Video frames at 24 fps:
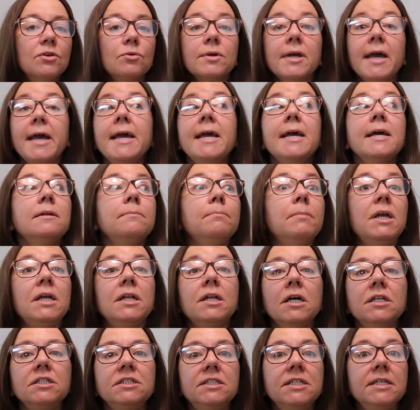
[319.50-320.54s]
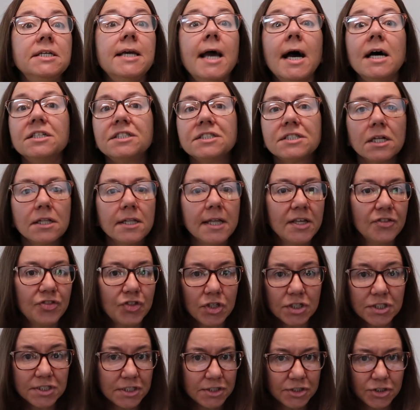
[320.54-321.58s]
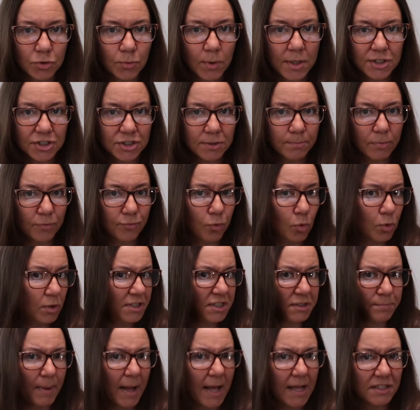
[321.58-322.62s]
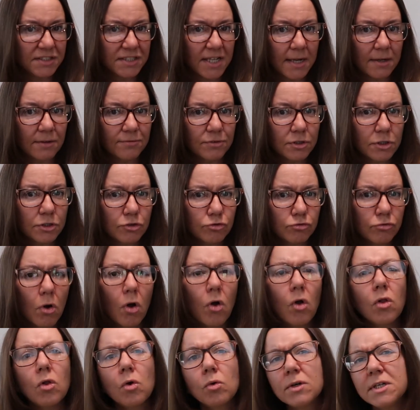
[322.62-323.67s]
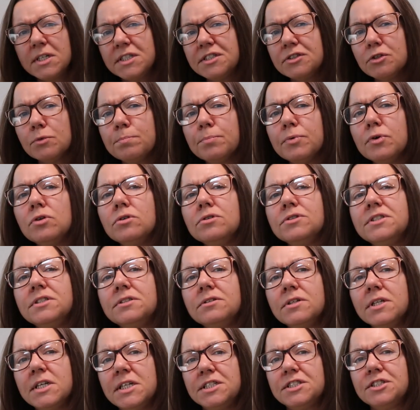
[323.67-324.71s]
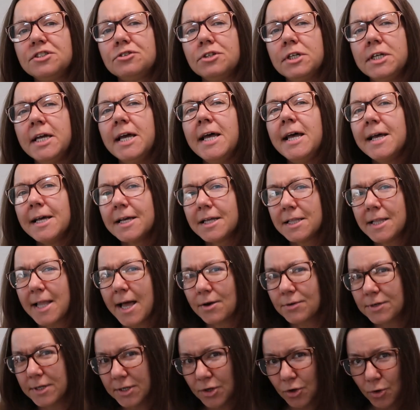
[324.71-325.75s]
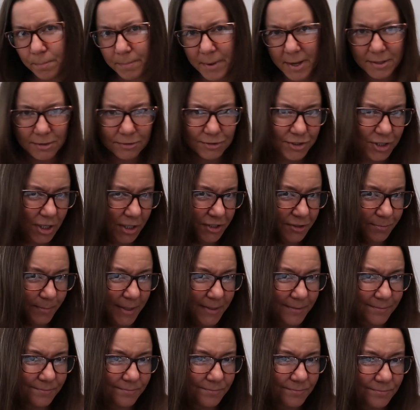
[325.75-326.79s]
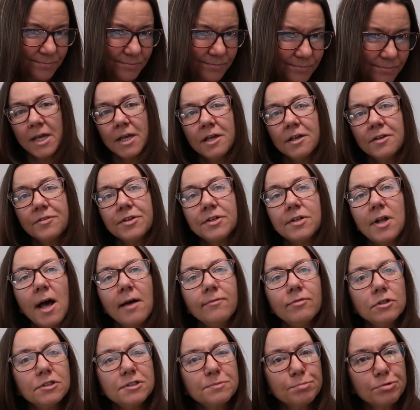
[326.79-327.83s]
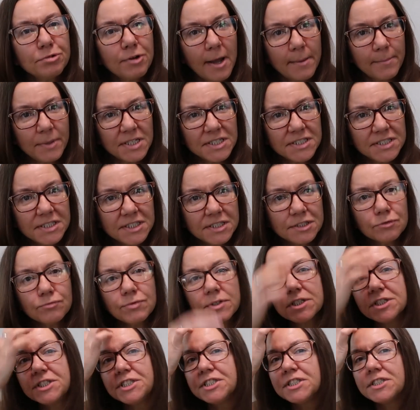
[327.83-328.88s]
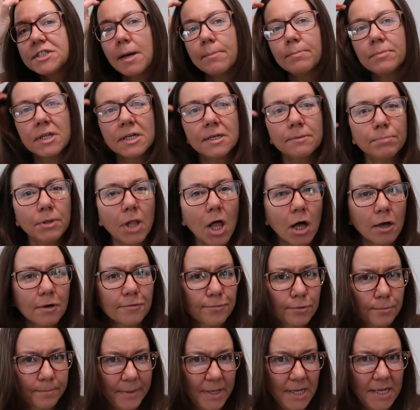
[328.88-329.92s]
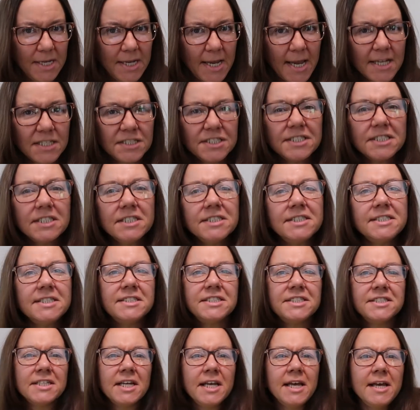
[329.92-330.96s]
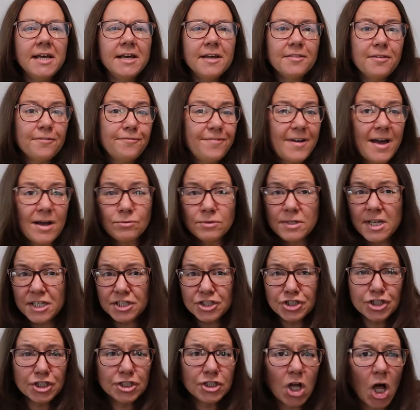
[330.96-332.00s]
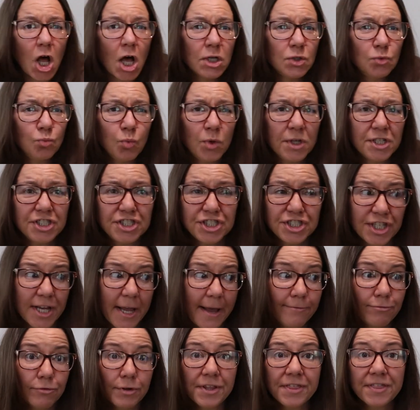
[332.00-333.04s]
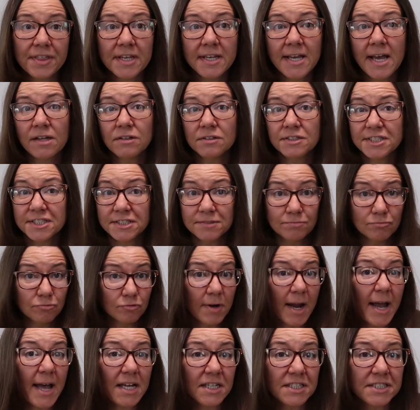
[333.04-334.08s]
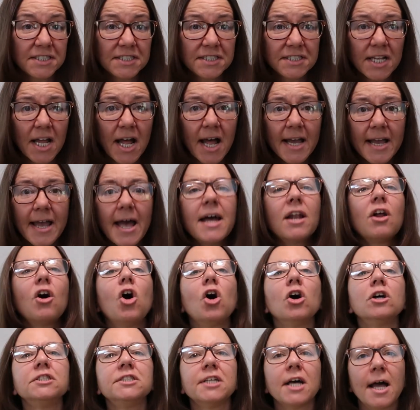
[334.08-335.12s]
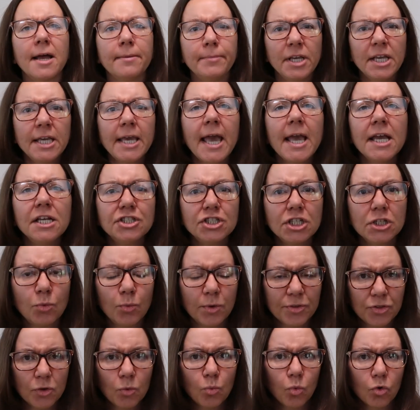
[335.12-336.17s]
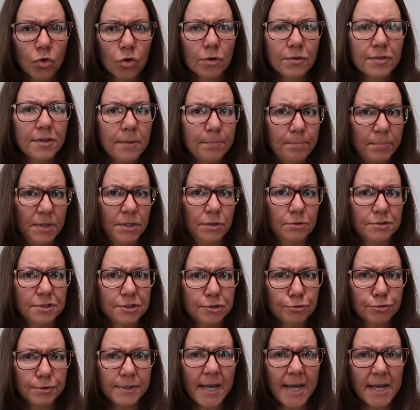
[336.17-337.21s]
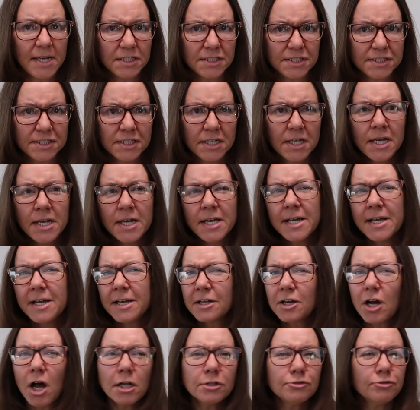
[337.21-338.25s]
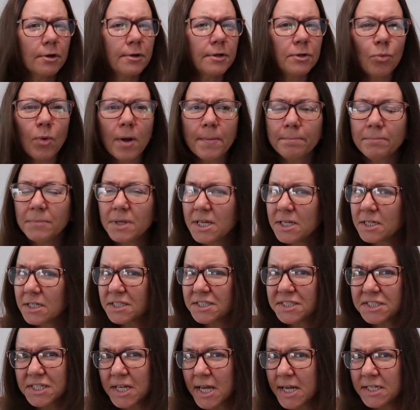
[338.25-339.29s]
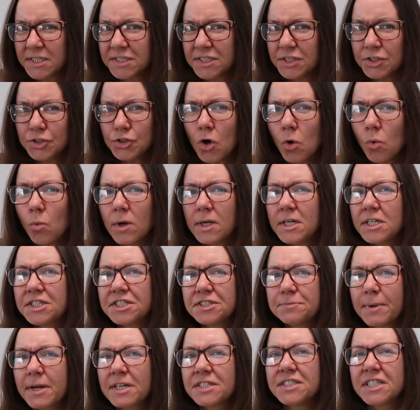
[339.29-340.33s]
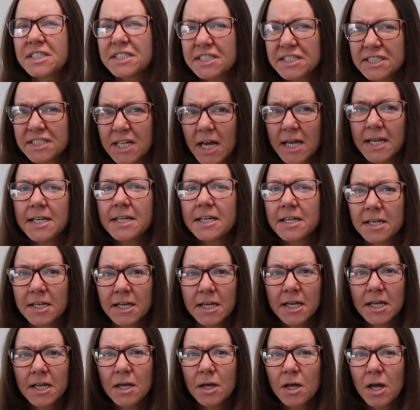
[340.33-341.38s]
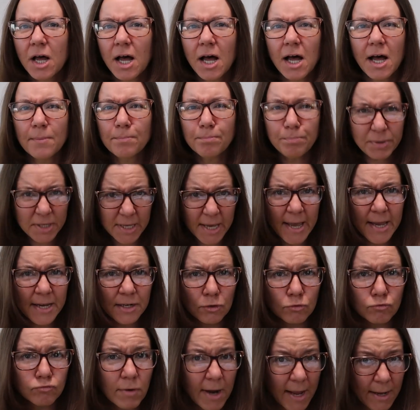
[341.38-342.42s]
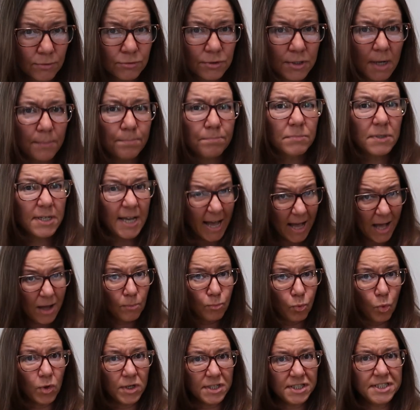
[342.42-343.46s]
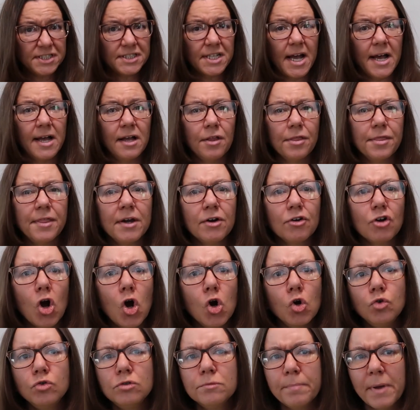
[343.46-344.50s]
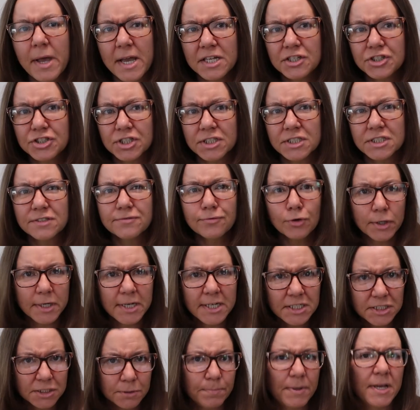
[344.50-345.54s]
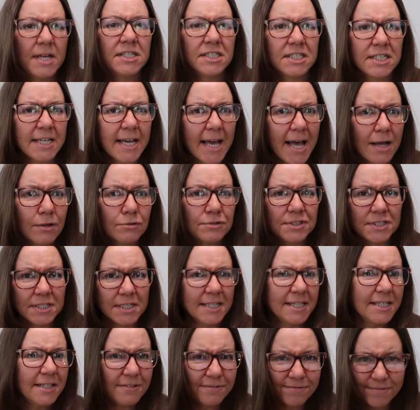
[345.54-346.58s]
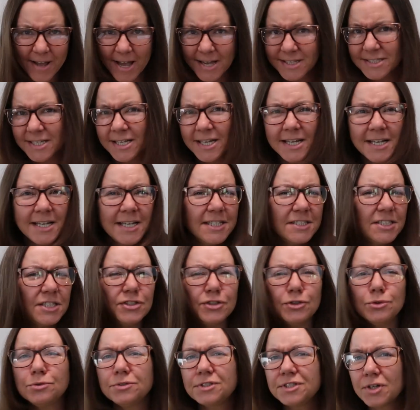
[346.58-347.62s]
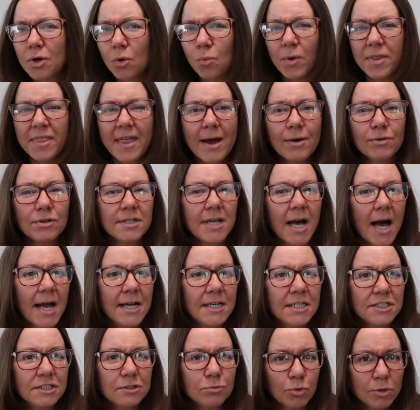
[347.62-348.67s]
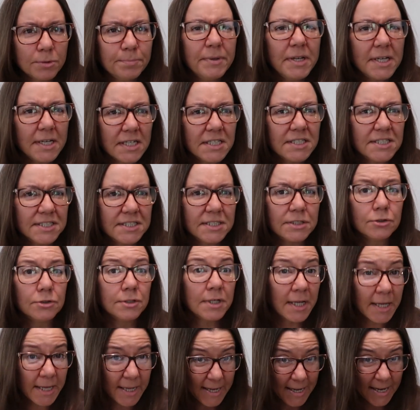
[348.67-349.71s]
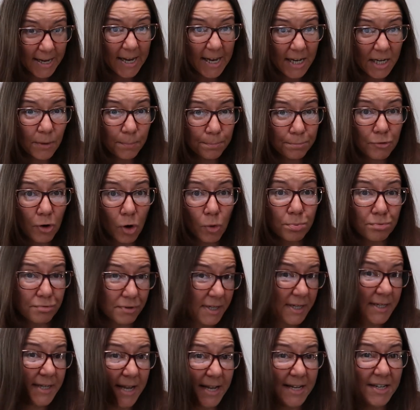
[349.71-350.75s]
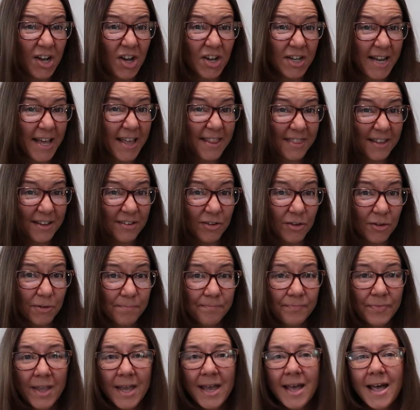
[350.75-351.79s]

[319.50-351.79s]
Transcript: Can Mina de-escalate this situation before it spirals out of control, or is her personal history clouding her better judgment? The novel's premise is a real stumbling block for me, and since it's the foundation on which everything else rests, I had a hard time engaging with the world that Pearce creates. Contrary to what Mina says, no one expects a psych BA to round up cowboy style their own patients for independent counseling, and in fact, to do so without guidance would be considered inappropriate and unethical.